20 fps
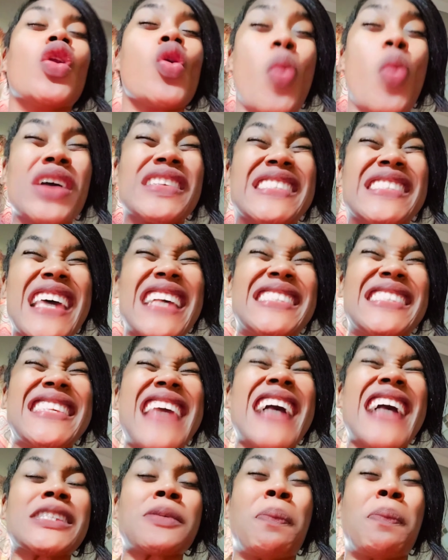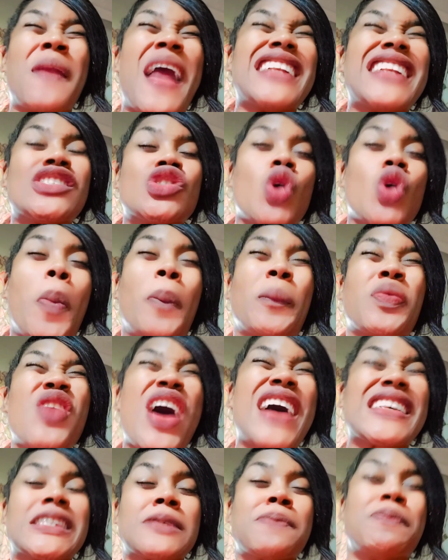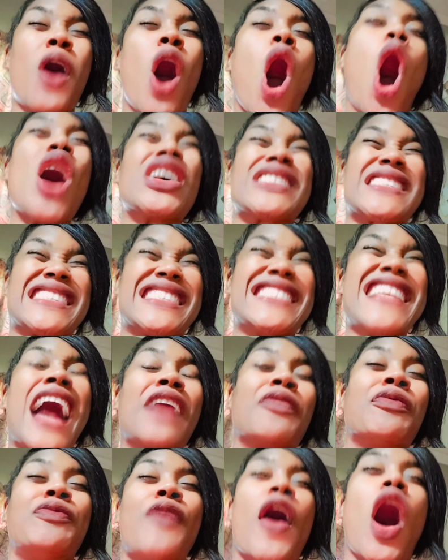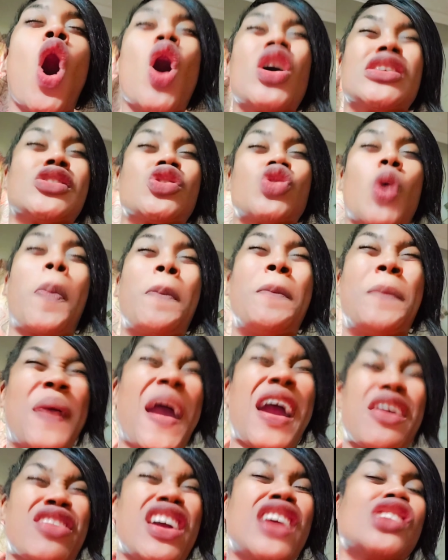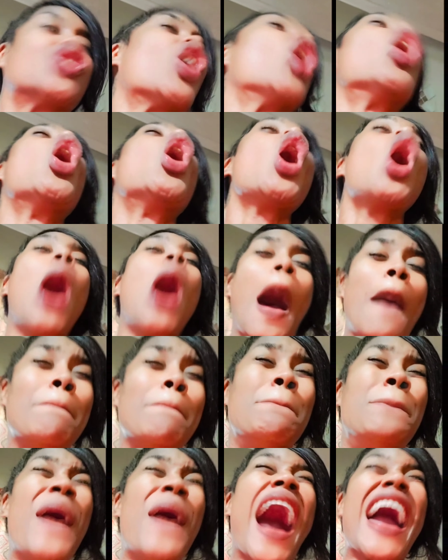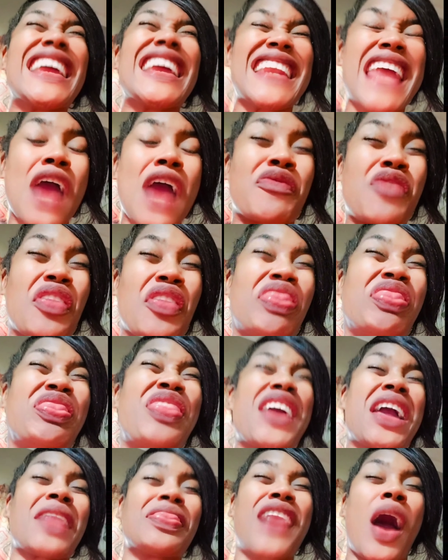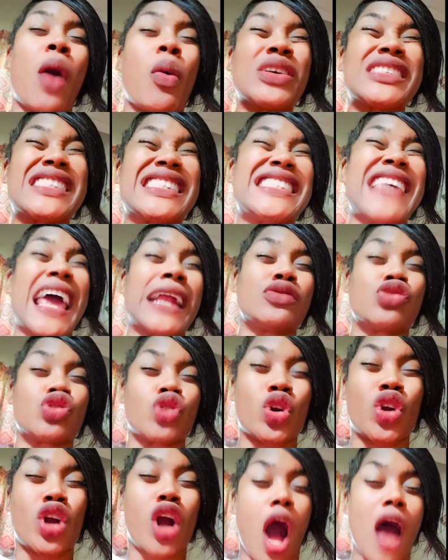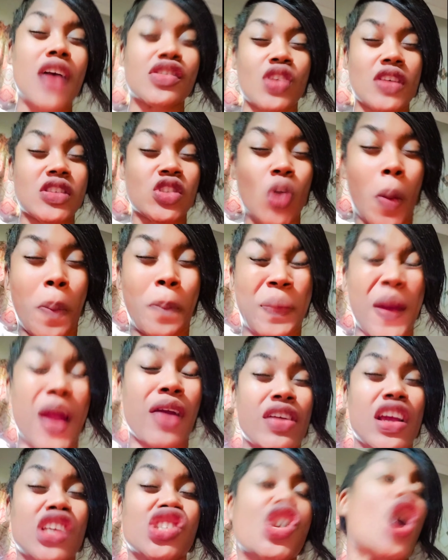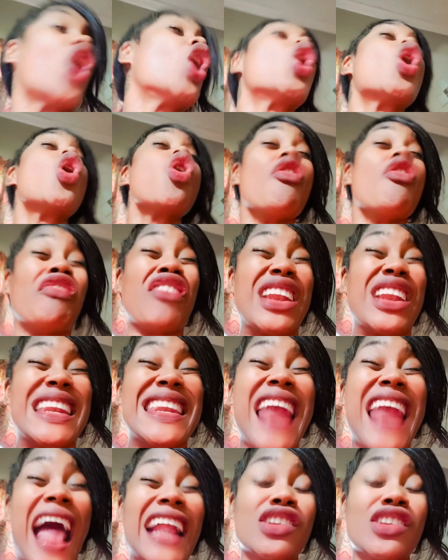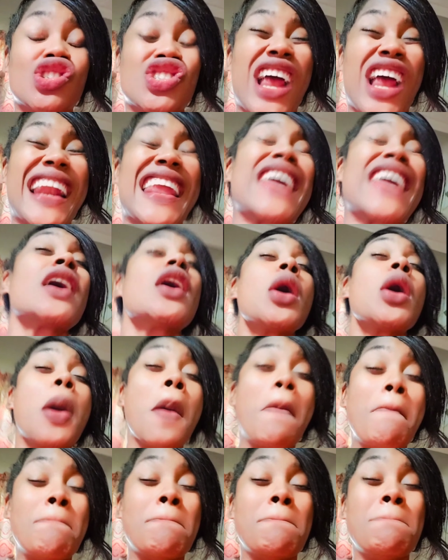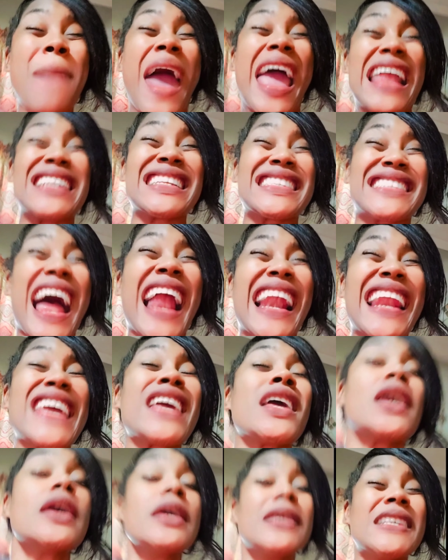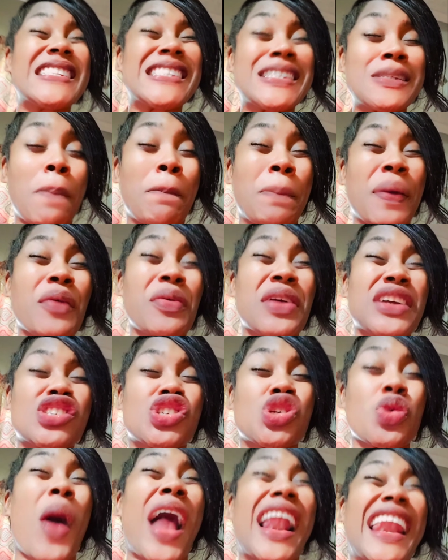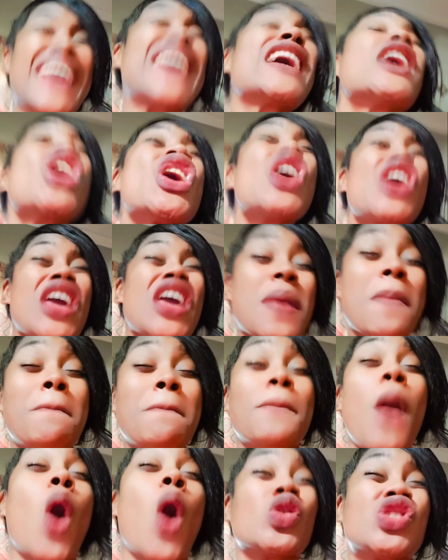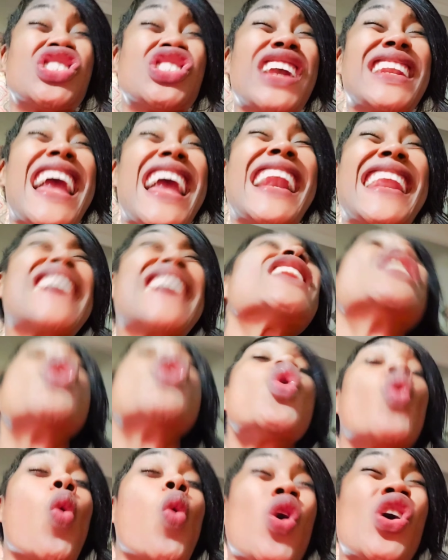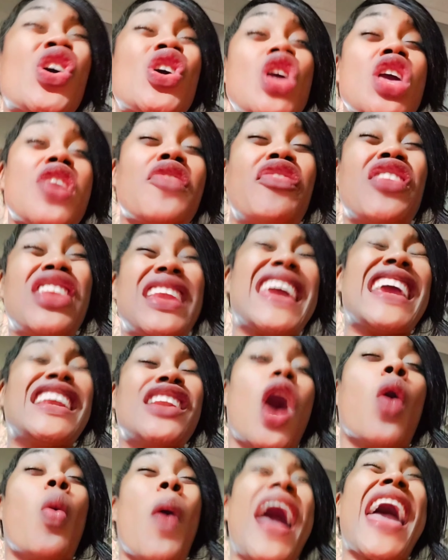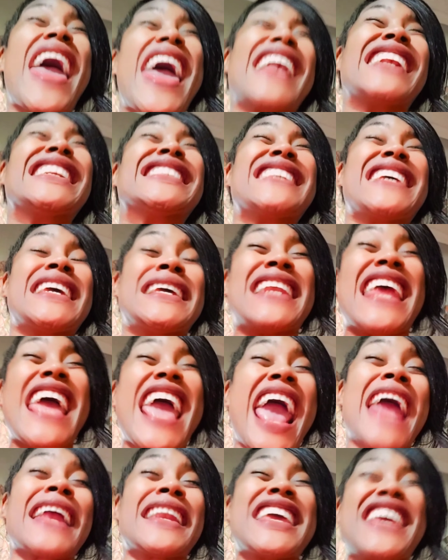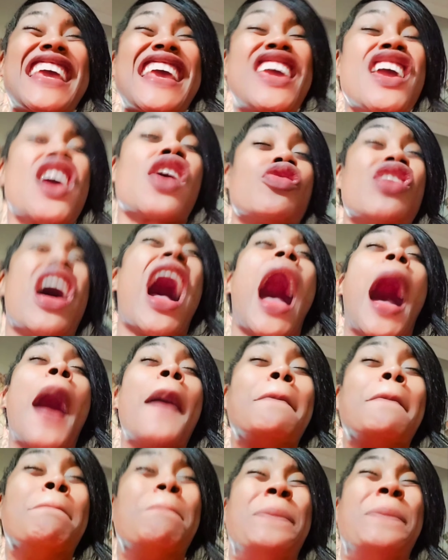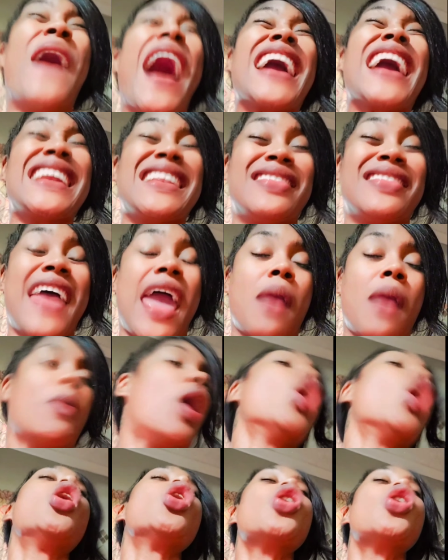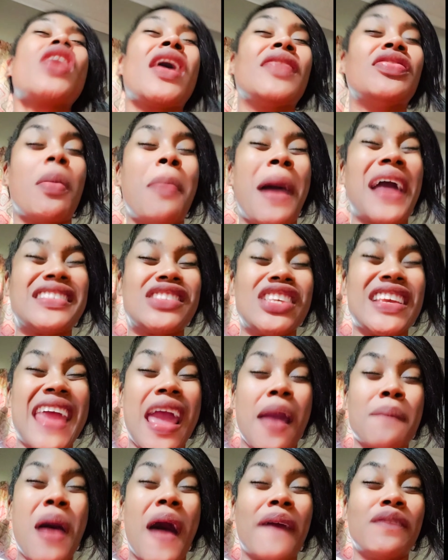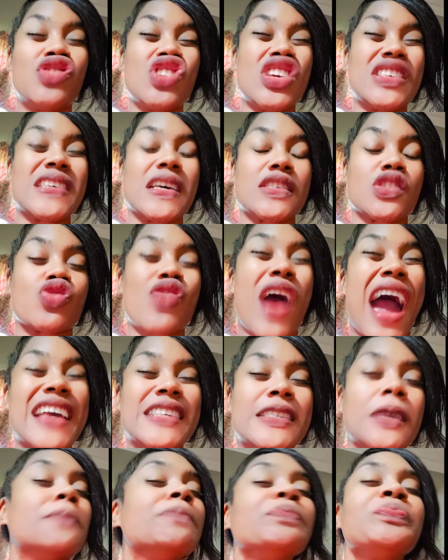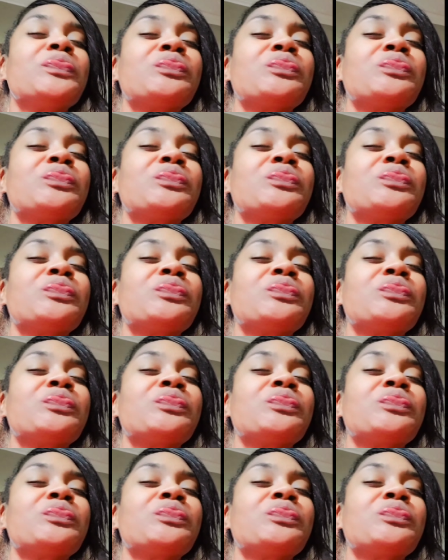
The Lord says he has plans to prosper us, not for us to perish. I bind everything that was sent to cause us to perish financially, mentally, spiritually, emotionally, or even in our health, in any area. I bind them in the mighty name of Jesus Christ.